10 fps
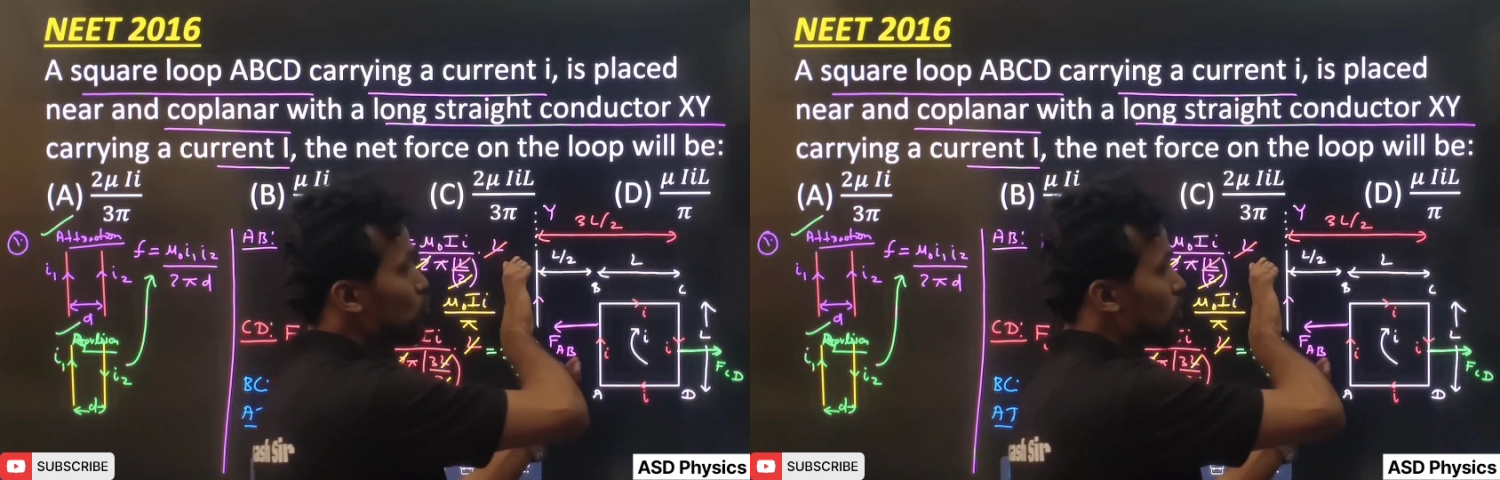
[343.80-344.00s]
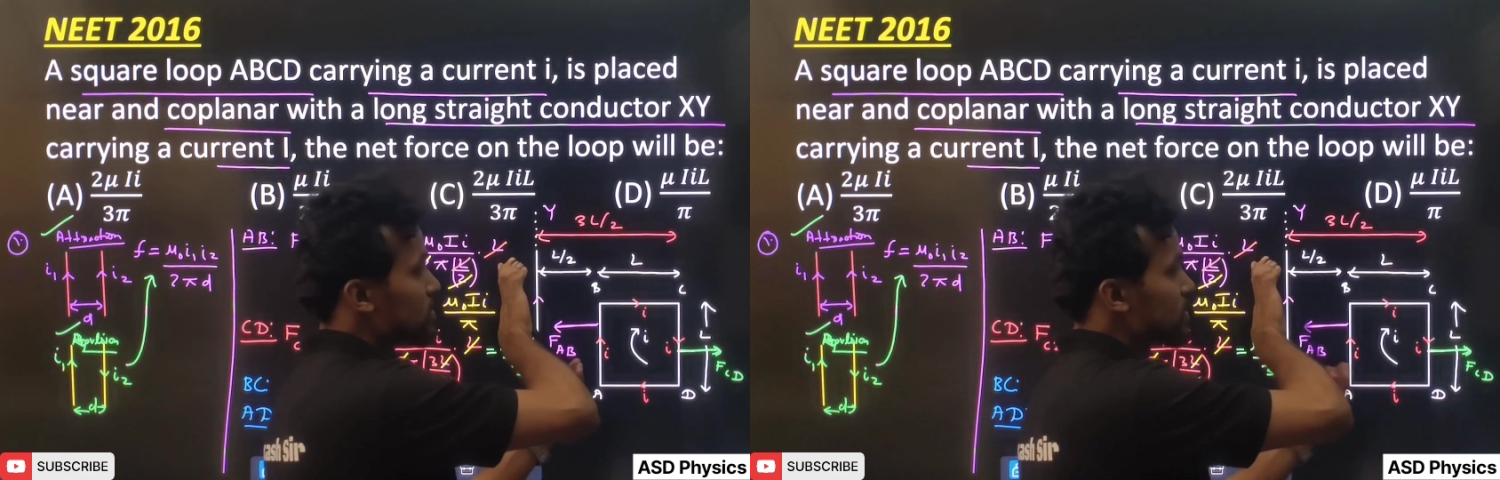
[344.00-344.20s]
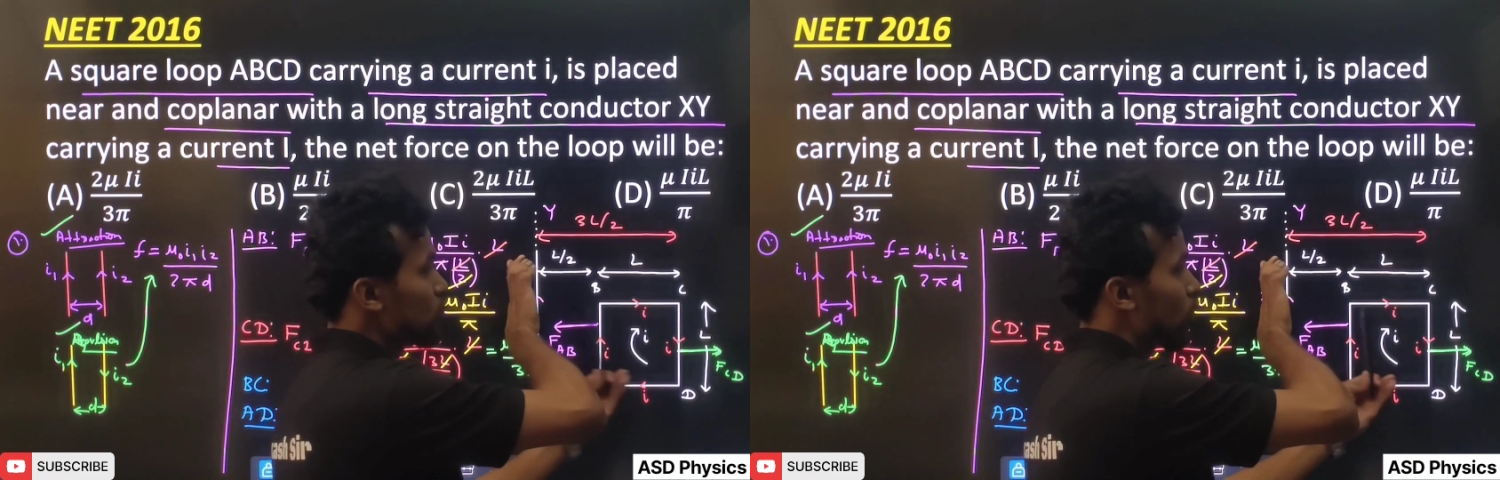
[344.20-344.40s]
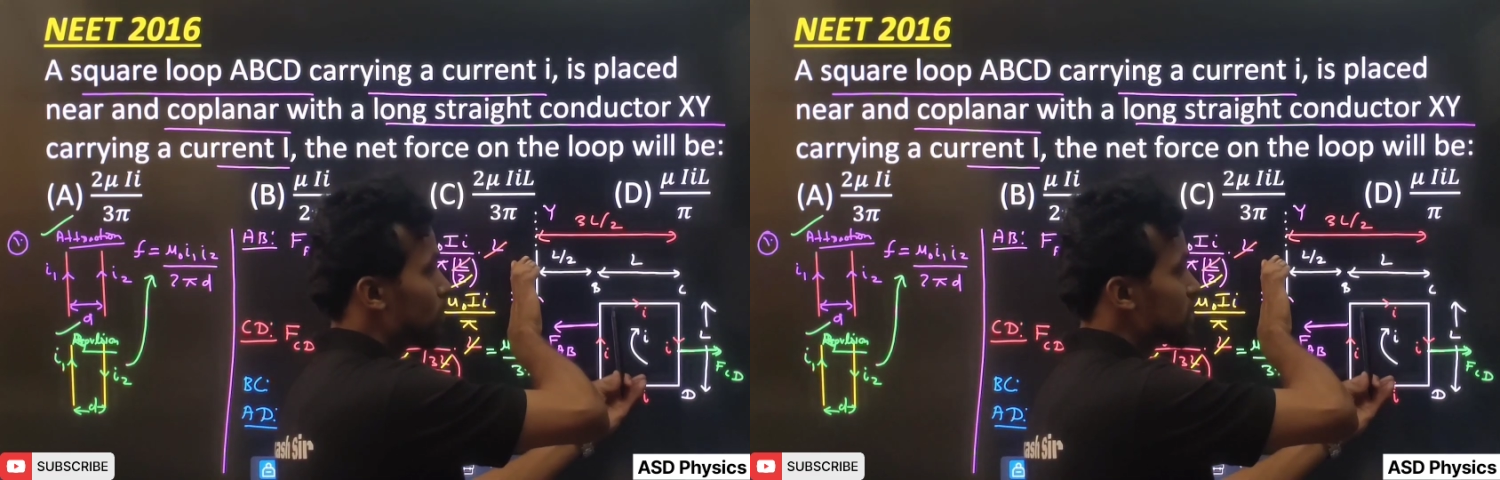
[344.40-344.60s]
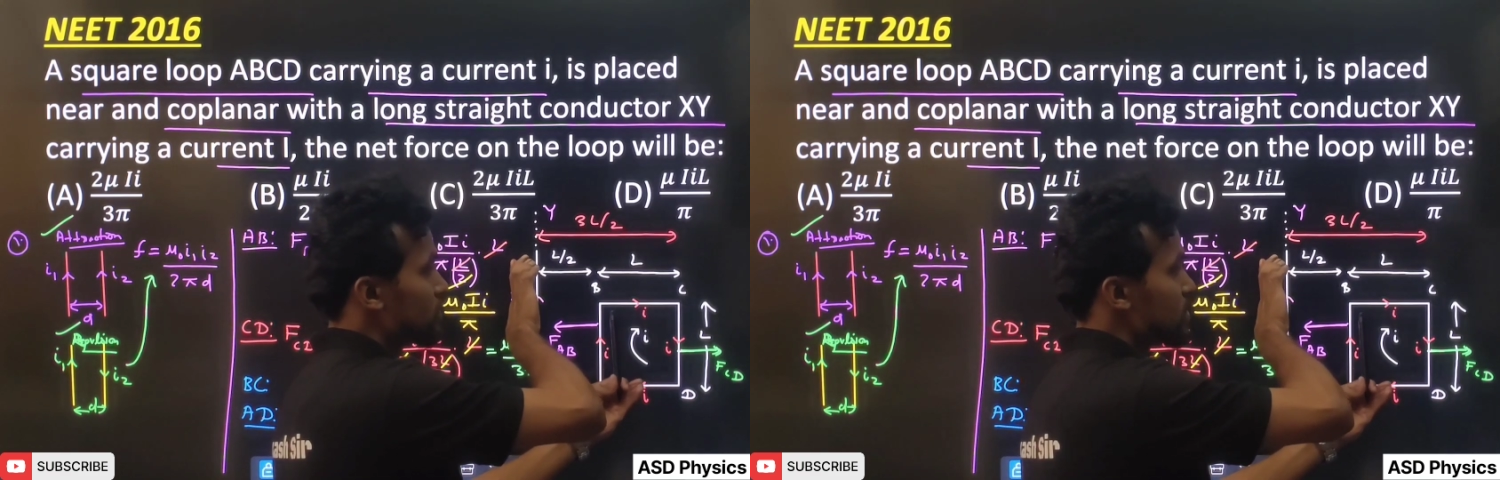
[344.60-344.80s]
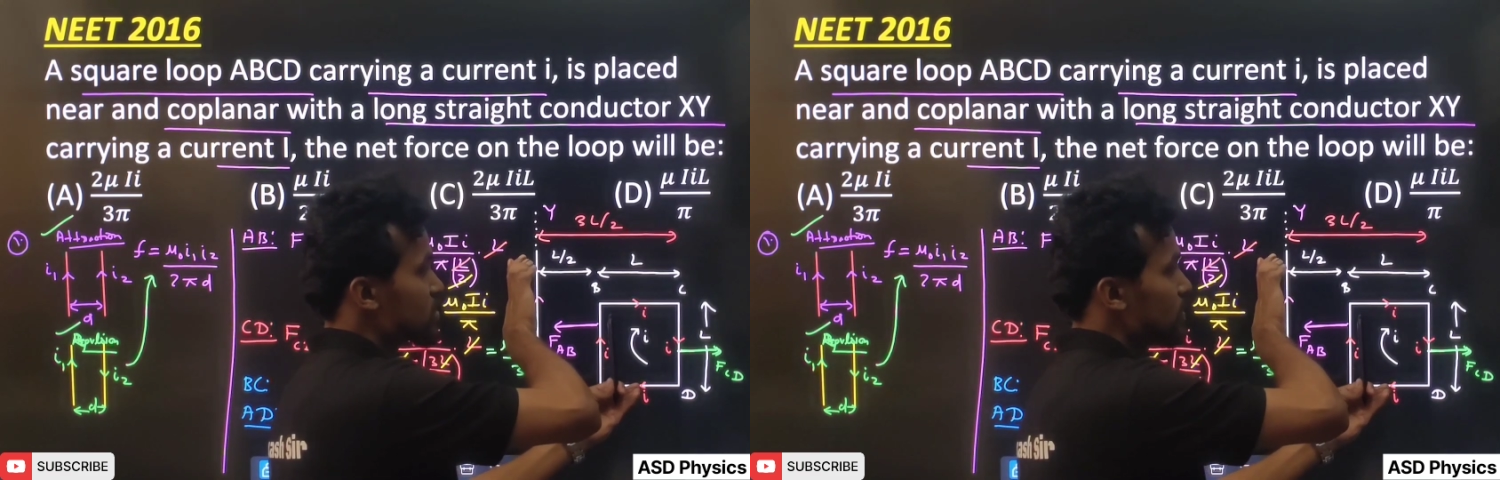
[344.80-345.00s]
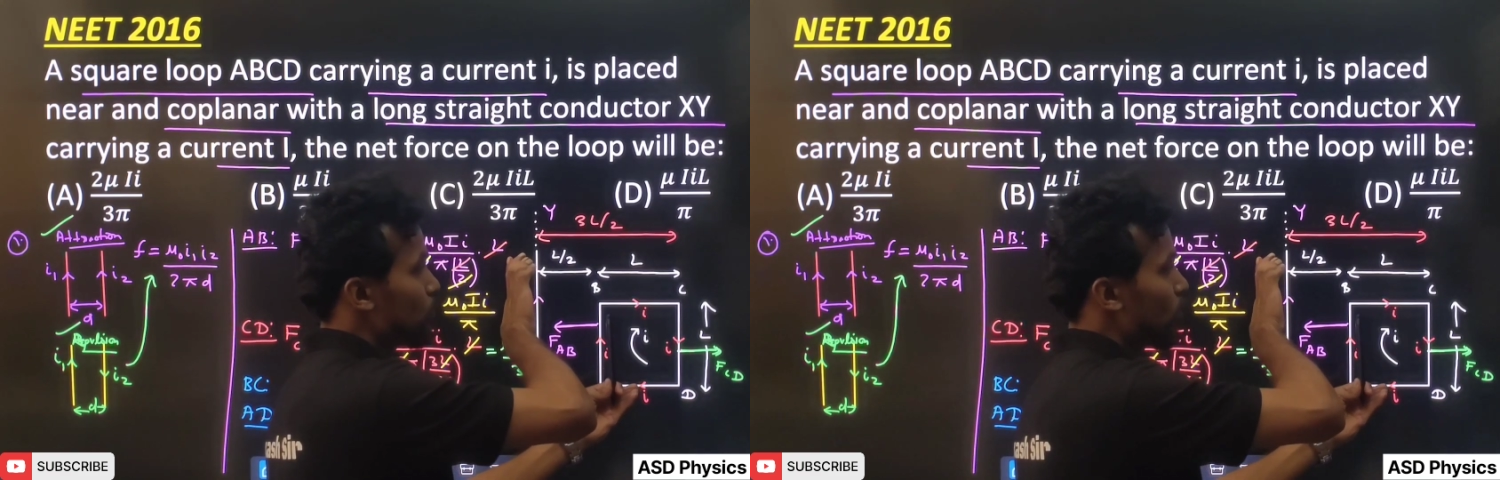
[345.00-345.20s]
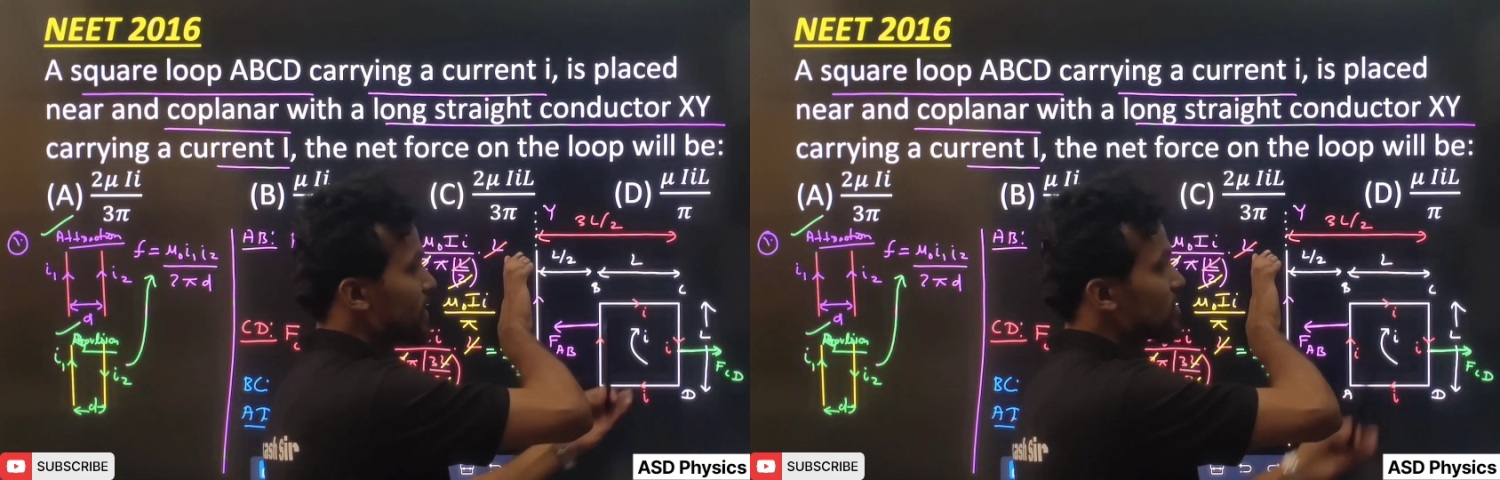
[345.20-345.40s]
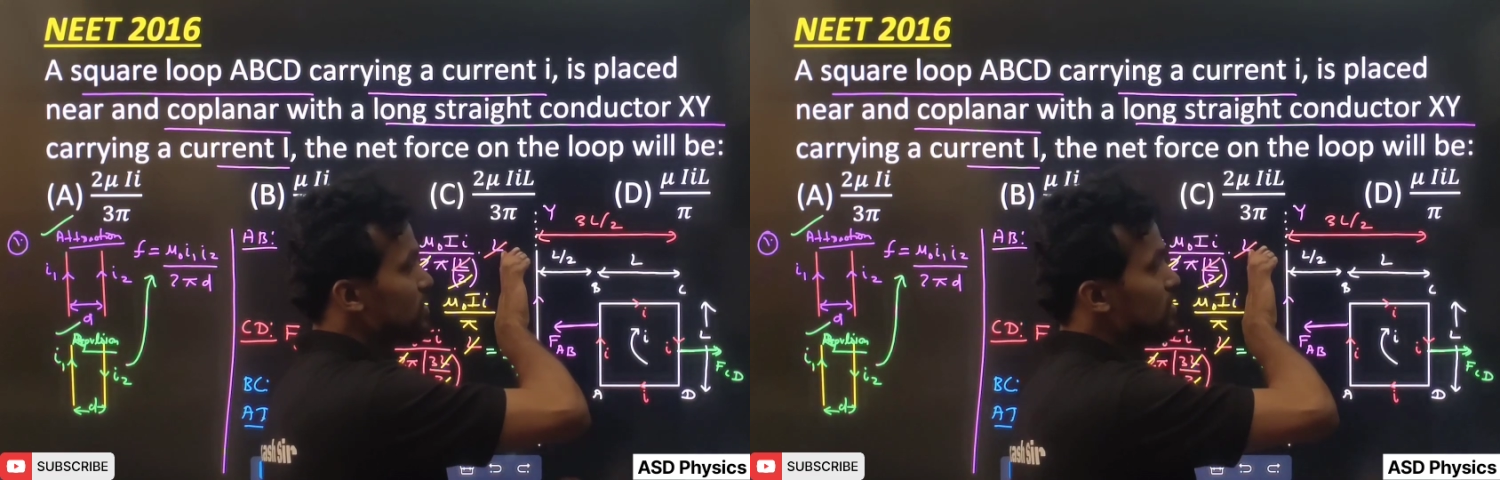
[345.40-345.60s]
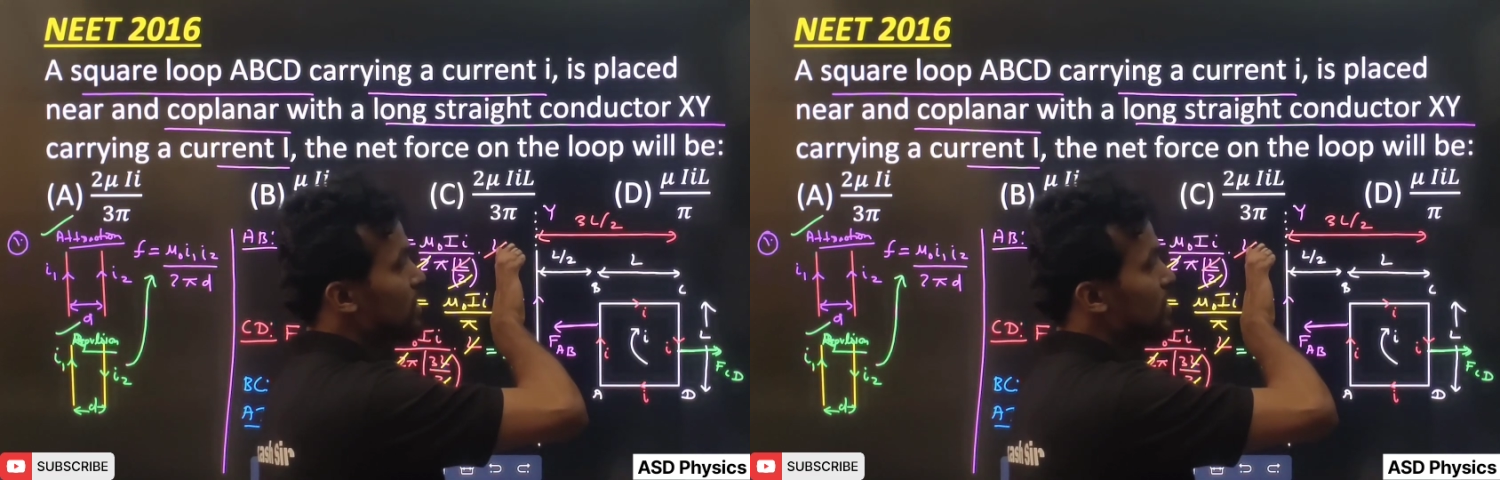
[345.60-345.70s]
towards the observation point,